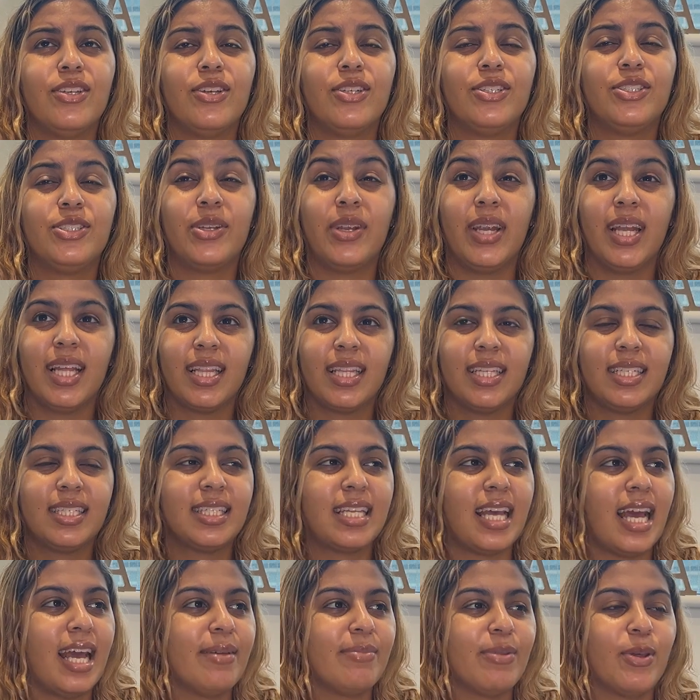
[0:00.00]
During this
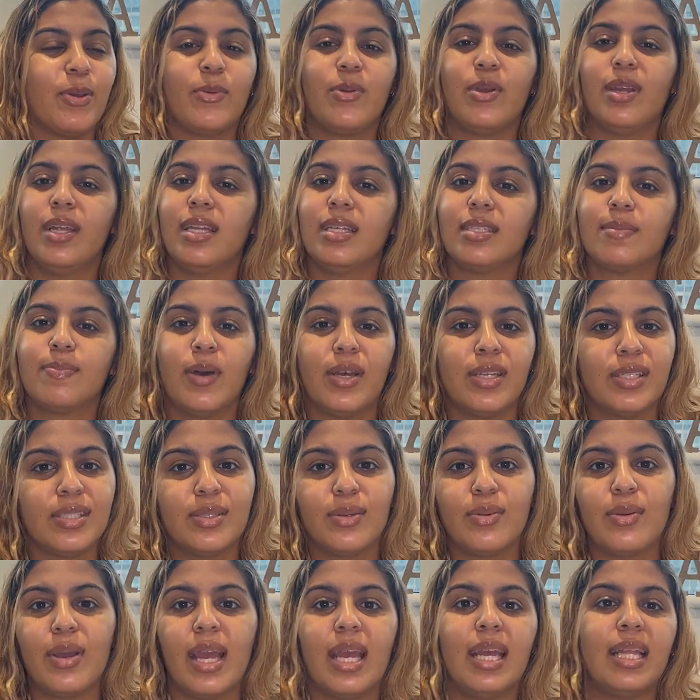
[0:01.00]
time, the queen has passed
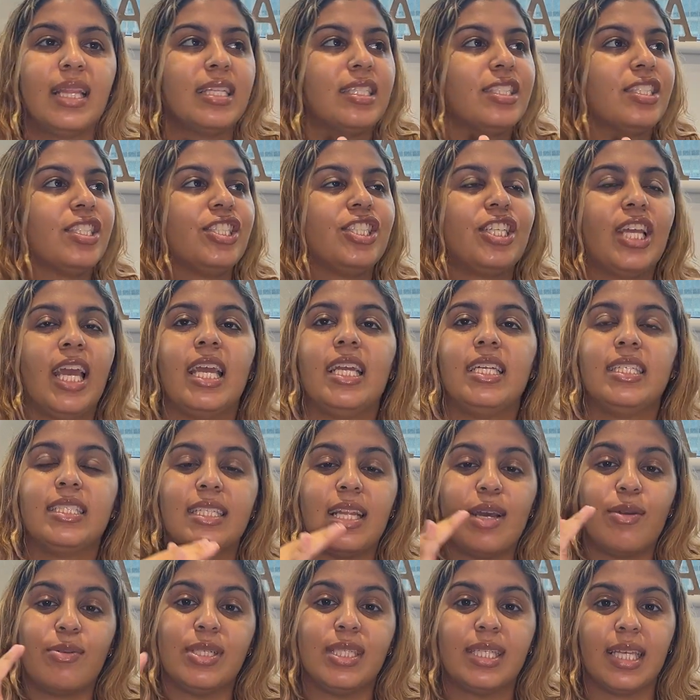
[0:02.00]
away. There's a change.
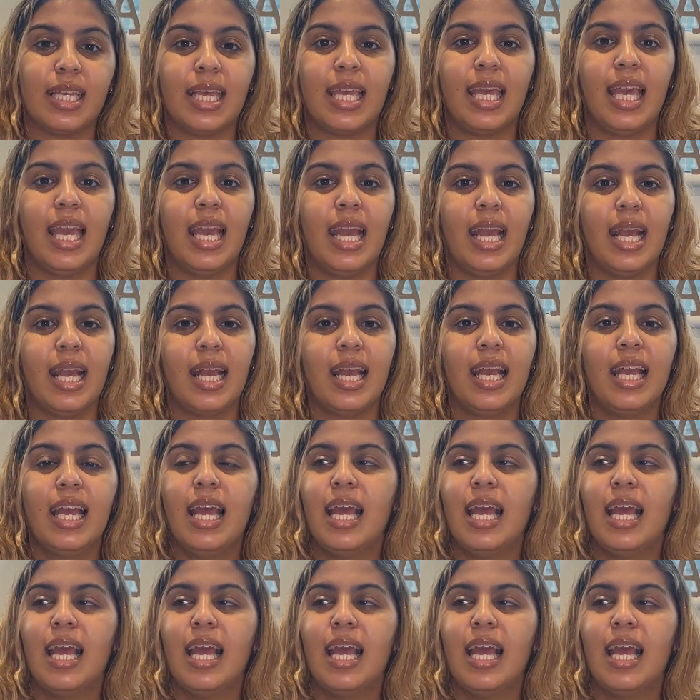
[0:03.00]
Now it's a king.